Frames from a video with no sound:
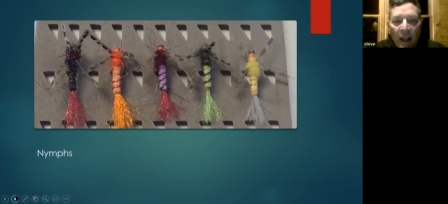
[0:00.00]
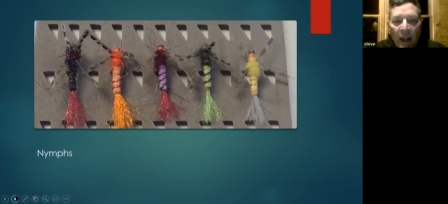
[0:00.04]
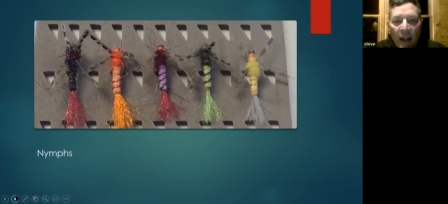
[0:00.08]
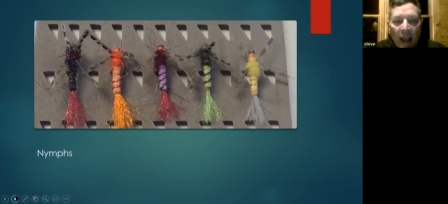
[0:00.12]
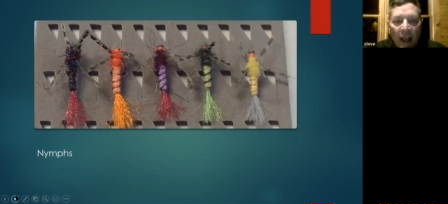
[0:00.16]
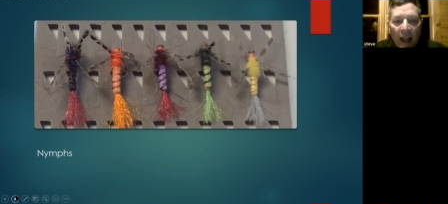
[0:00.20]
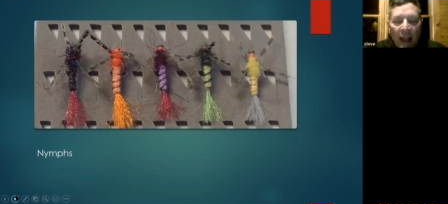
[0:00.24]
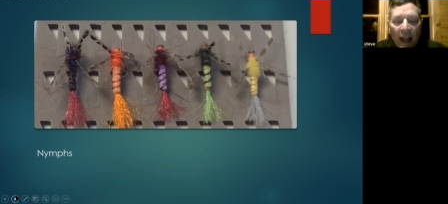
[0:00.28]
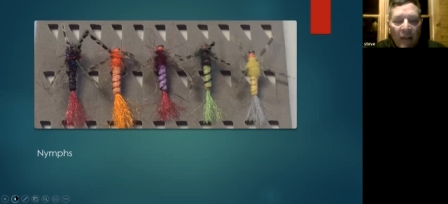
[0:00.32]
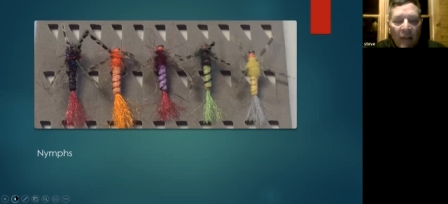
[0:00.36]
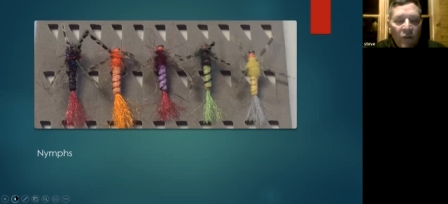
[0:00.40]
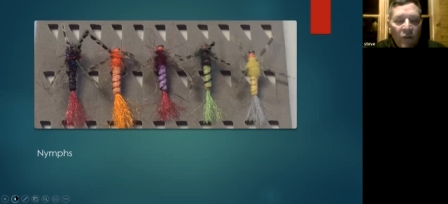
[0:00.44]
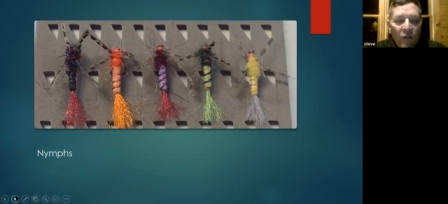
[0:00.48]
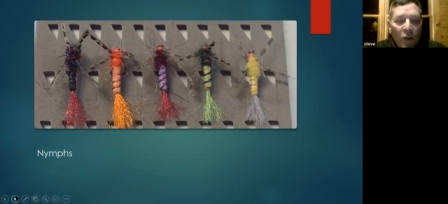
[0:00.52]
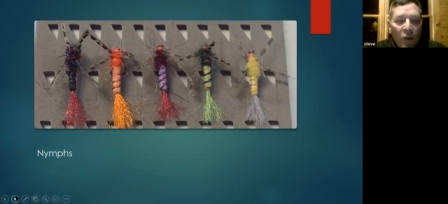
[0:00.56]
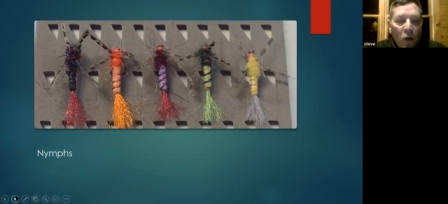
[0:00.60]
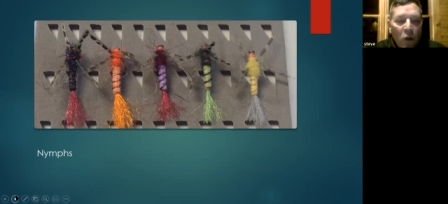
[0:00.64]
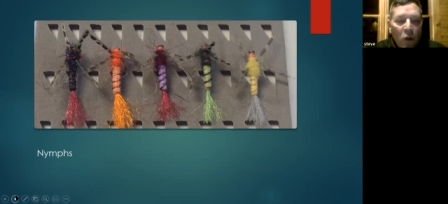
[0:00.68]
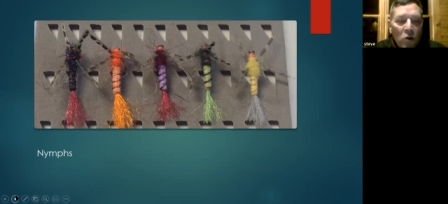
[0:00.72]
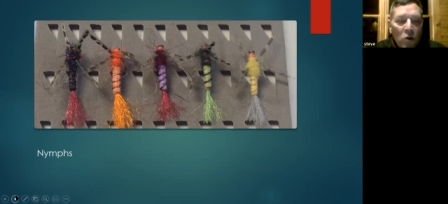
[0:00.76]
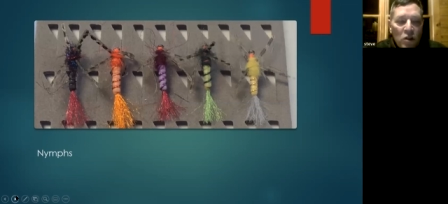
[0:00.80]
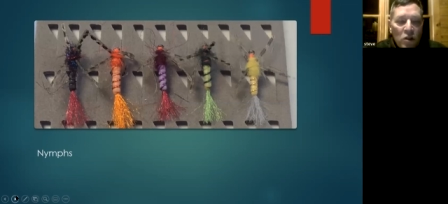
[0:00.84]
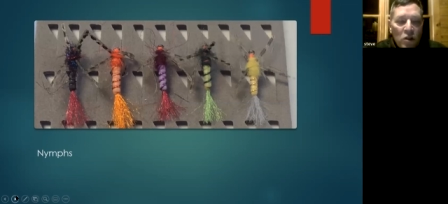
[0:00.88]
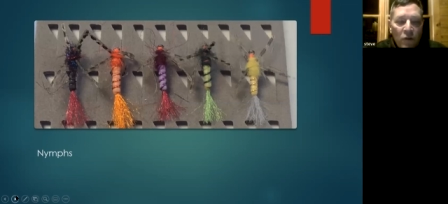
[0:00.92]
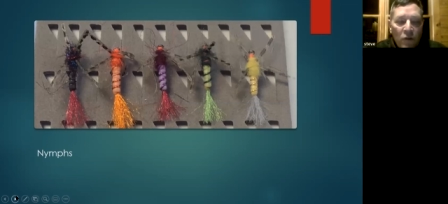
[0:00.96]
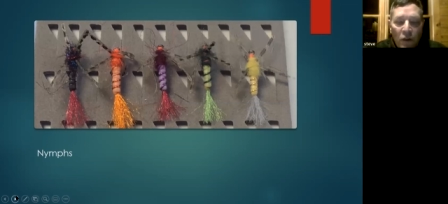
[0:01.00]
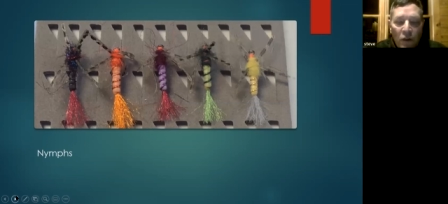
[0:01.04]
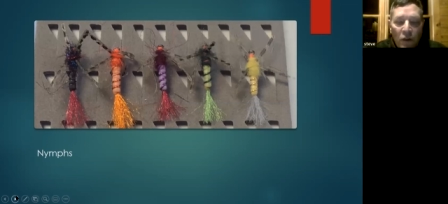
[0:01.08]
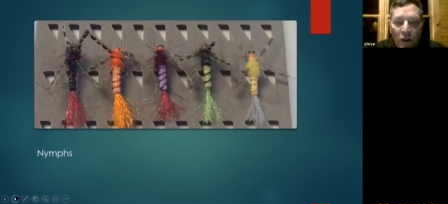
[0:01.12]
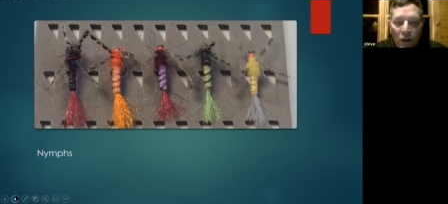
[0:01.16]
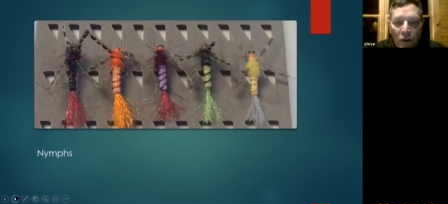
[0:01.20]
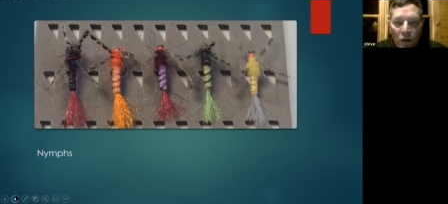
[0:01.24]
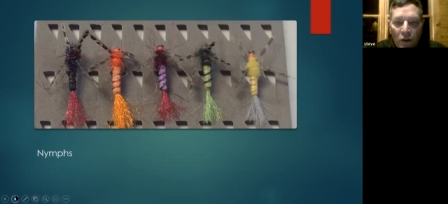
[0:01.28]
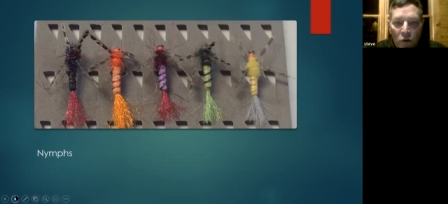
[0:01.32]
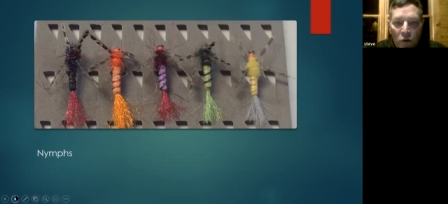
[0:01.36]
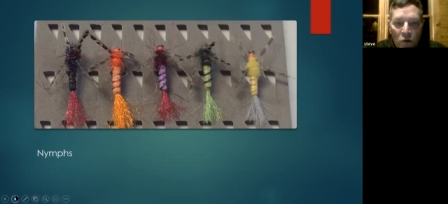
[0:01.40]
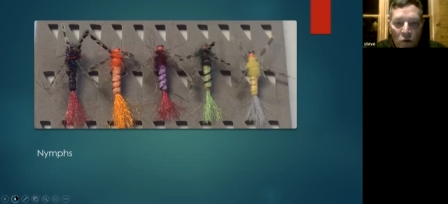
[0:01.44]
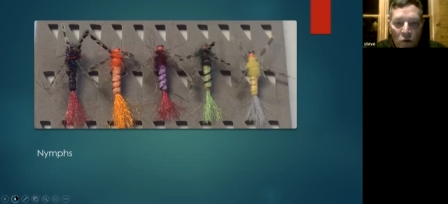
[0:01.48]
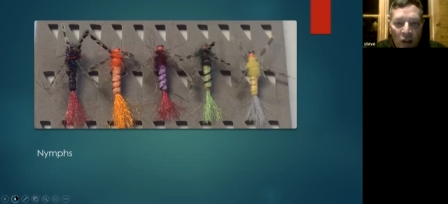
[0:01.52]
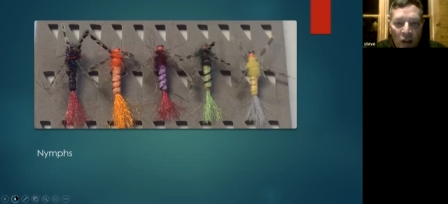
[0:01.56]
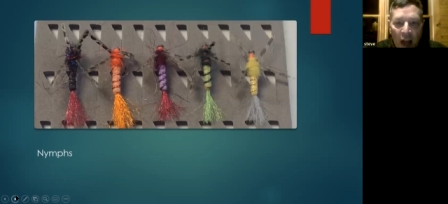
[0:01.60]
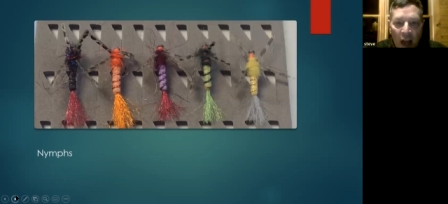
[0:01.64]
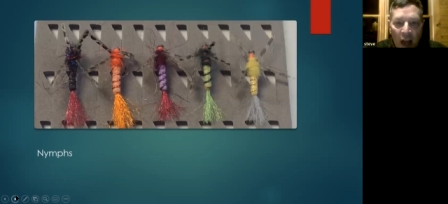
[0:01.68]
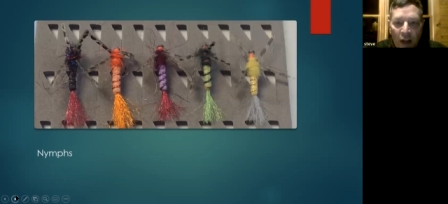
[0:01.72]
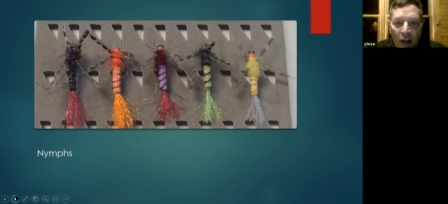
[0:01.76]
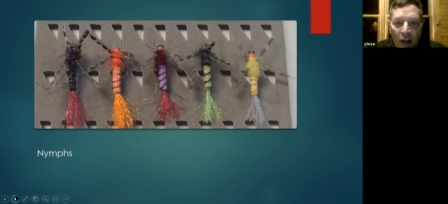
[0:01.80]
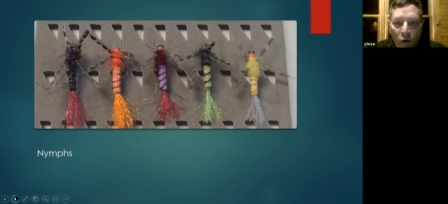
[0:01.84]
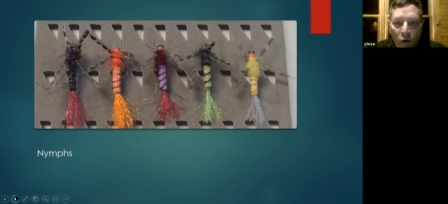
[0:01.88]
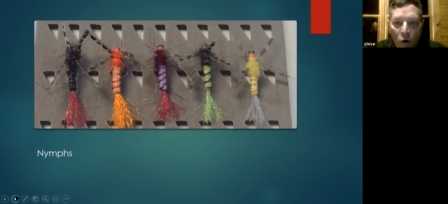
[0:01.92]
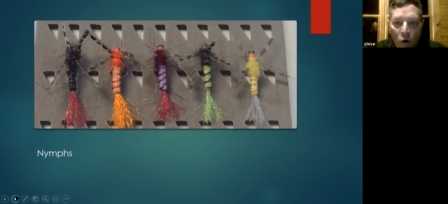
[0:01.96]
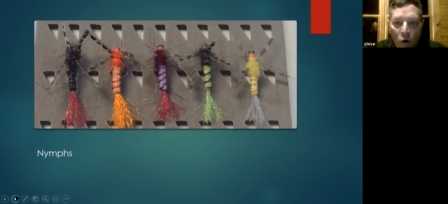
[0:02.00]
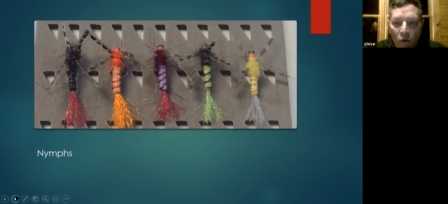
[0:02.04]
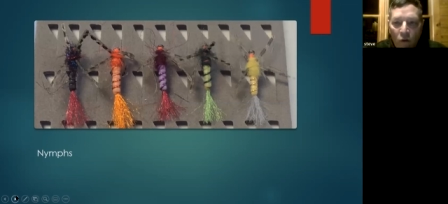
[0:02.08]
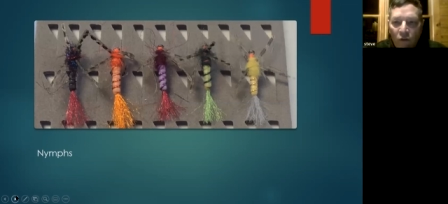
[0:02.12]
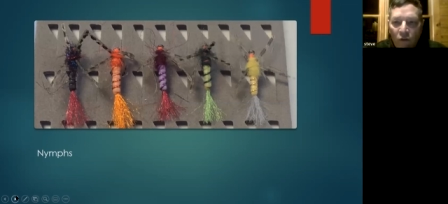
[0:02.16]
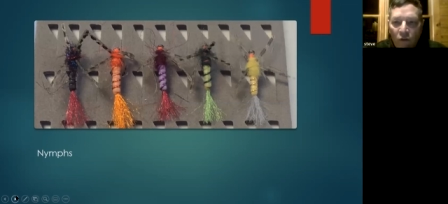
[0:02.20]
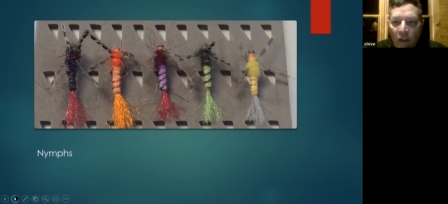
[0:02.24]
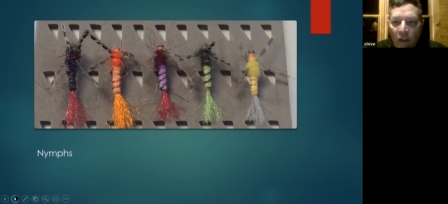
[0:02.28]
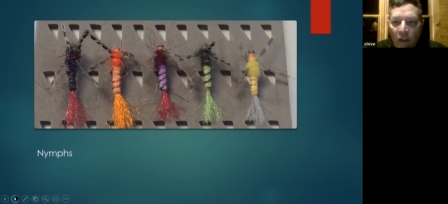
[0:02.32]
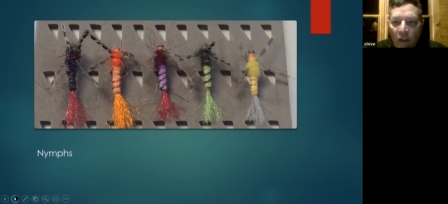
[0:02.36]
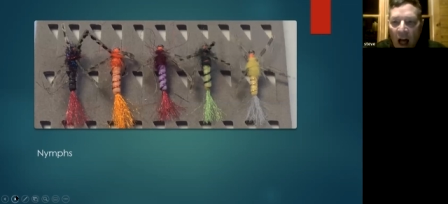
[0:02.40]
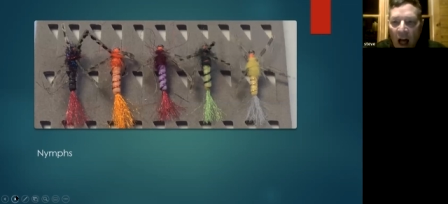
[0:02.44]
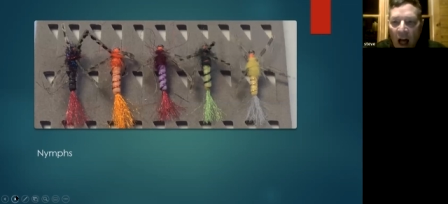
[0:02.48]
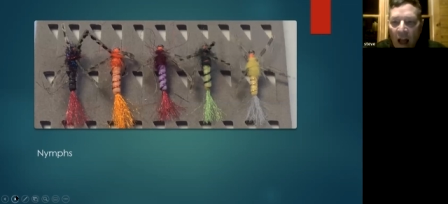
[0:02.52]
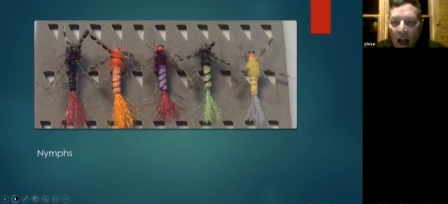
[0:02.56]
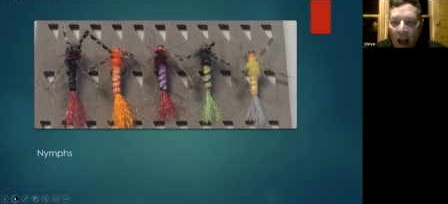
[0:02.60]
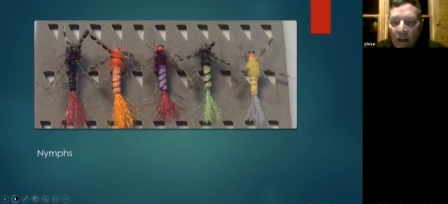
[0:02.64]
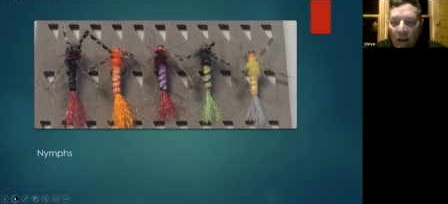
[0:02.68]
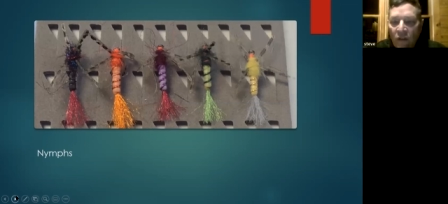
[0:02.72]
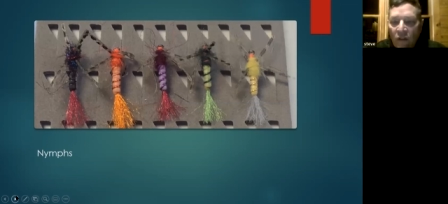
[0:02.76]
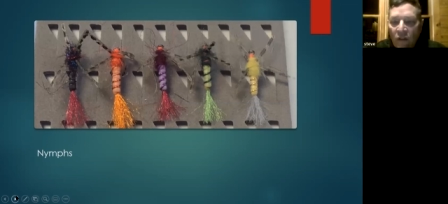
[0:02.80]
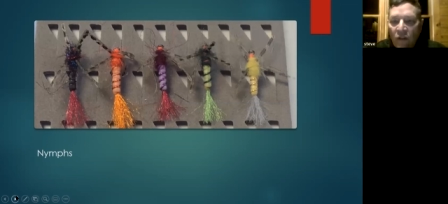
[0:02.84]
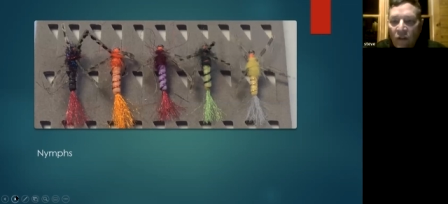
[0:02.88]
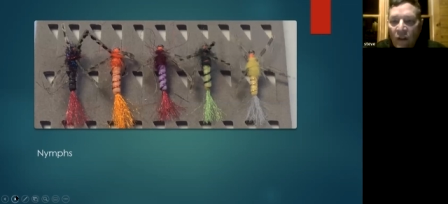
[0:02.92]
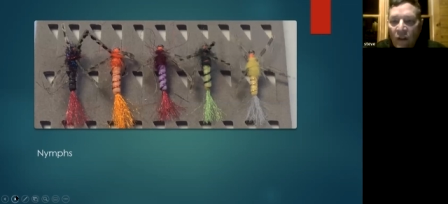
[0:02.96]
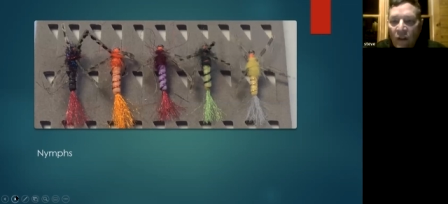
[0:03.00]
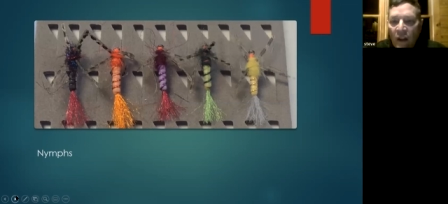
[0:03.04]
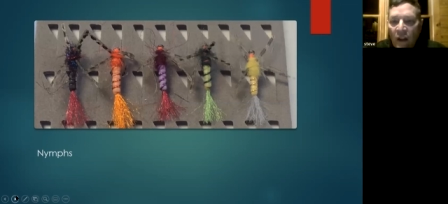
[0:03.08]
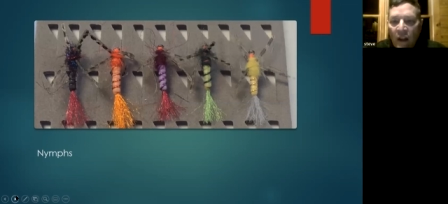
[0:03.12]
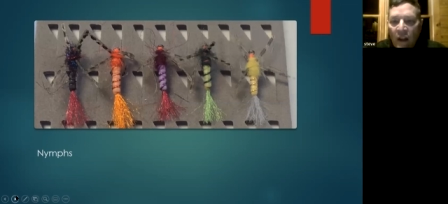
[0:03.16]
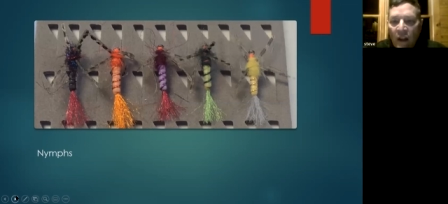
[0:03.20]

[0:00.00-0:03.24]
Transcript: And for those of you that do tie your own flies,